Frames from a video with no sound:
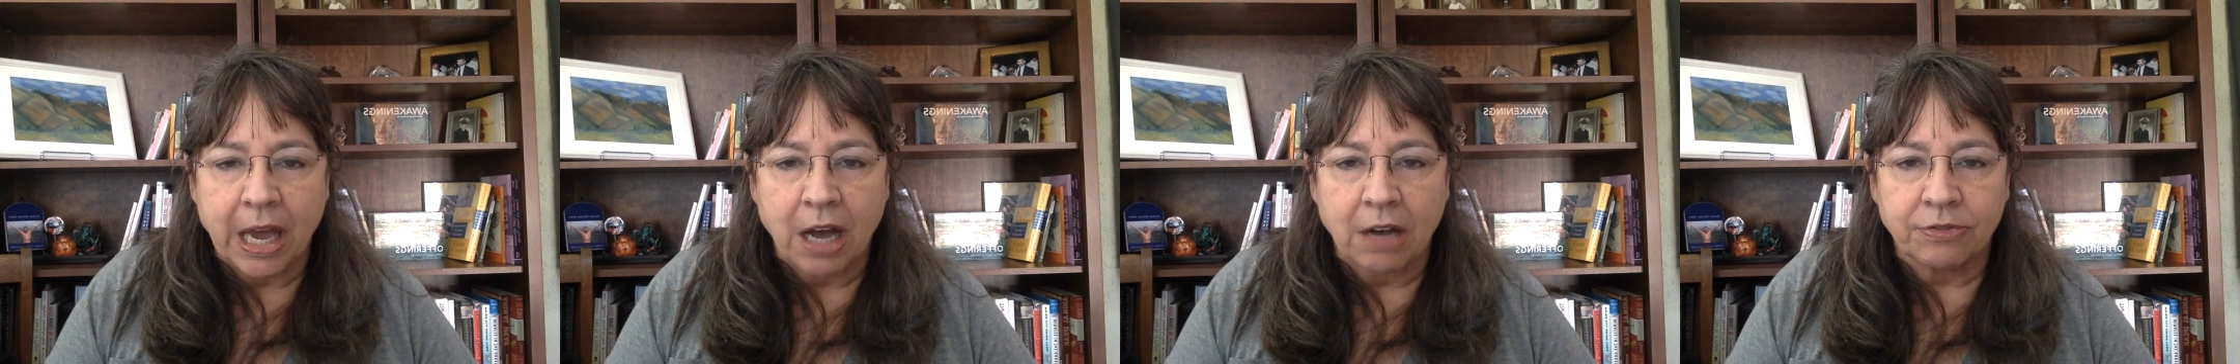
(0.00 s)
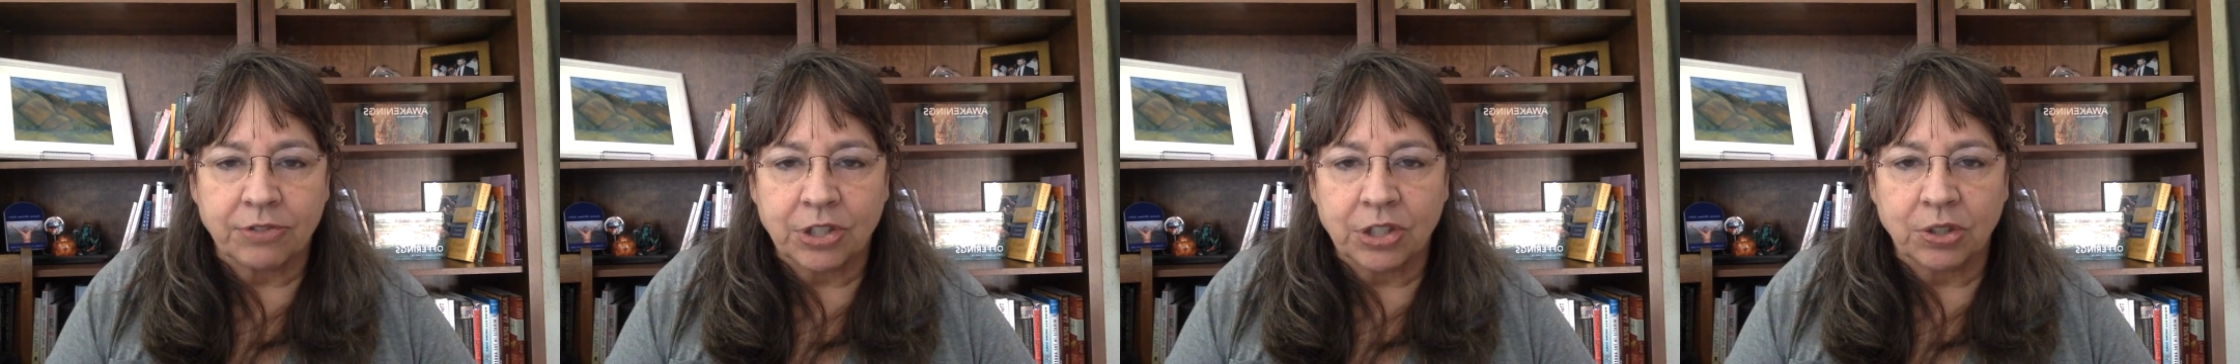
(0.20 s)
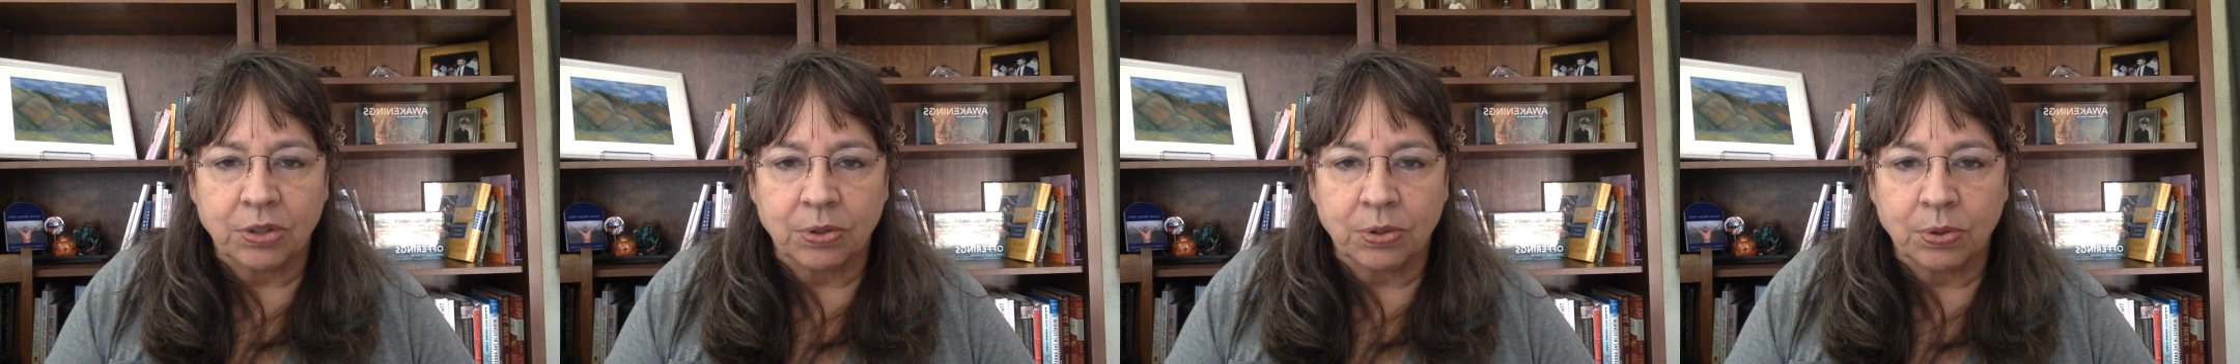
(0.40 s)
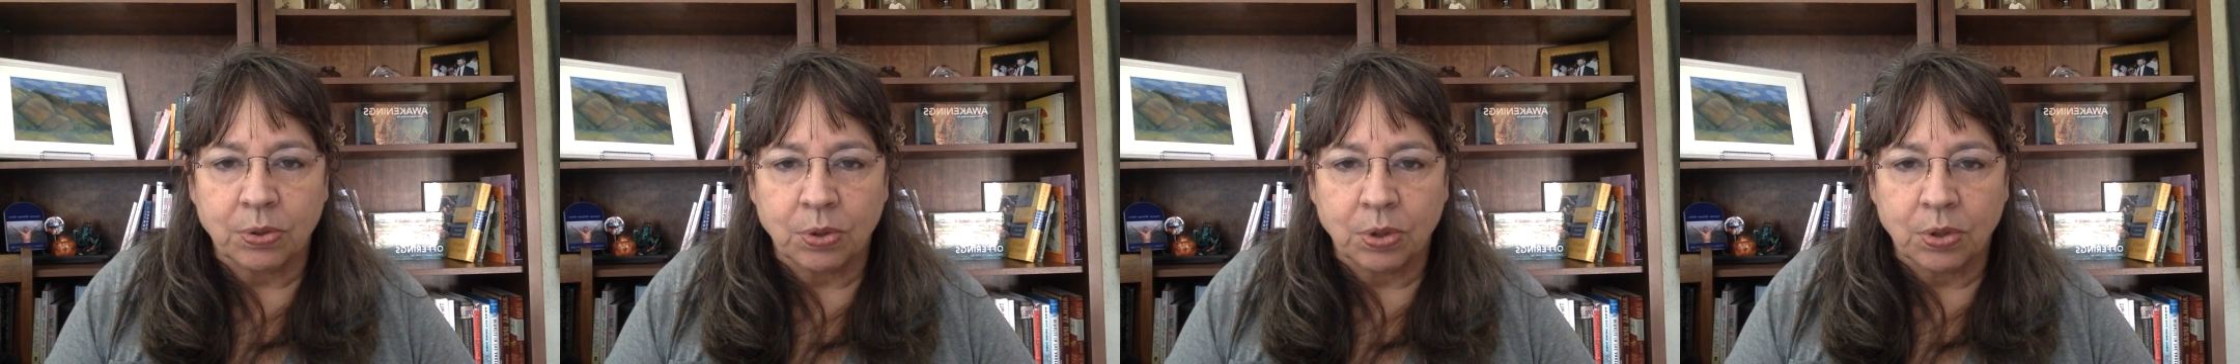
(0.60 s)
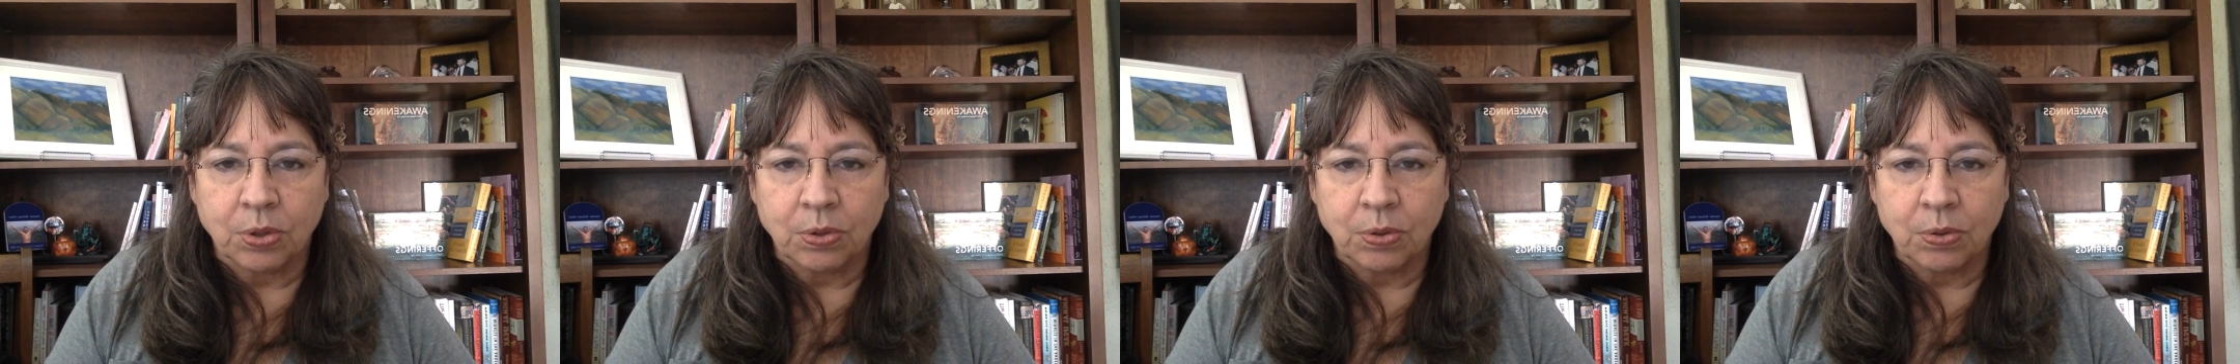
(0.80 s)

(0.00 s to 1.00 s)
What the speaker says: have to,